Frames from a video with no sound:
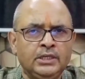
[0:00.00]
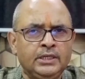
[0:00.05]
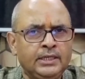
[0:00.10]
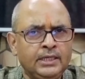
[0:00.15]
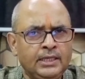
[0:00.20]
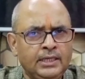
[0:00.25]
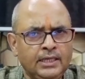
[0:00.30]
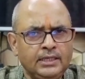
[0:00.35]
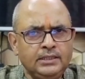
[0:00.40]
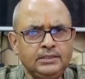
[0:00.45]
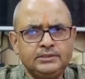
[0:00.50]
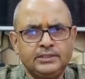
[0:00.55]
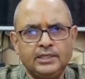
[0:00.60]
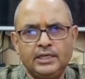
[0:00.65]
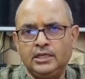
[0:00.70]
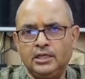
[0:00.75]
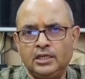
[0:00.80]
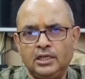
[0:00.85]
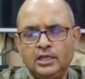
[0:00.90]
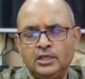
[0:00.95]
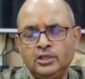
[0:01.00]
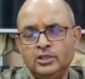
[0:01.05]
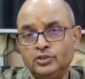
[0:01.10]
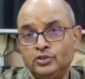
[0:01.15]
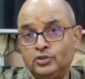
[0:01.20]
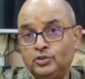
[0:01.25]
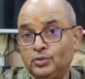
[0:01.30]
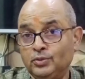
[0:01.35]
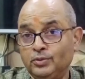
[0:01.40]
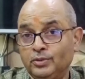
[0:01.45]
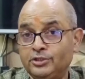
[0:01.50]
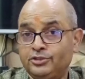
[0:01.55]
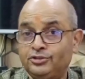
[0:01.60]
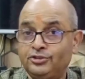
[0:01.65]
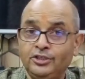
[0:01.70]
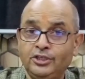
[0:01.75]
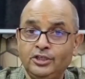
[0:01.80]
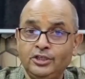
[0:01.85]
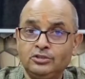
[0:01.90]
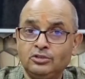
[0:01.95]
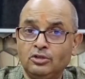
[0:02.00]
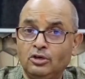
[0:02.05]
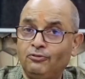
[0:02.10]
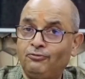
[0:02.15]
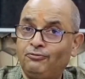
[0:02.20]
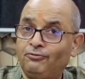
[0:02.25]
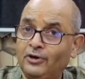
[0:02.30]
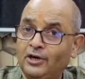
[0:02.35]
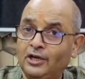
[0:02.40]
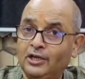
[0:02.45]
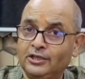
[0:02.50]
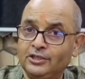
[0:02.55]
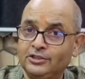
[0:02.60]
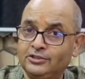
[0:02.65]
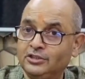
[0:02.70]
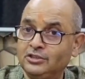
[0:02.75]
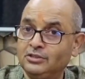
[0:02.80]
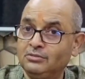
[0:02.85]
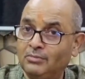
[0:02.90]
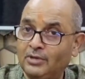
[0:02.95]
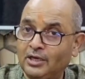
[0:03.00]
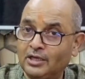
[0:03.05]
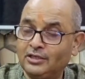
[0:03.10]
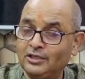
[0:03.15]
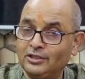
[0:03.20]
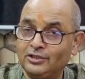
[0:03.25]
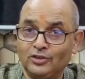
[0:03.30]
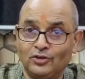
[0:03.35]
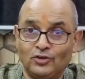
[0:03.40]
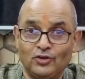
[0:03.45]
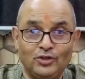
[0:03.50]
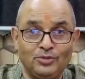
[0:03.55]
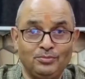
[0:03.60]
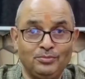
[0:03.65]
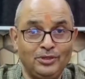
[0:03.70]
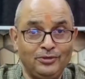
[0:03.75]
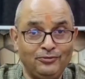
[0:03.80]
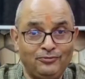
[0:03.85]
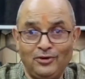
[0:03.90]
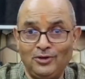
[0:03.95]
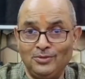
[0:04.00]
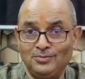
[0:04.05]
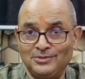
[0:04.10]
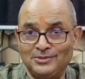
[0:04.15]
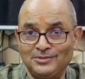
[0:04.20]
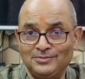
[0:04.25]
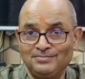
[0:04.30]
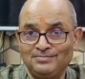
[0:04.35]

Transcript: He led China through a series of far-reaching market economy reforms.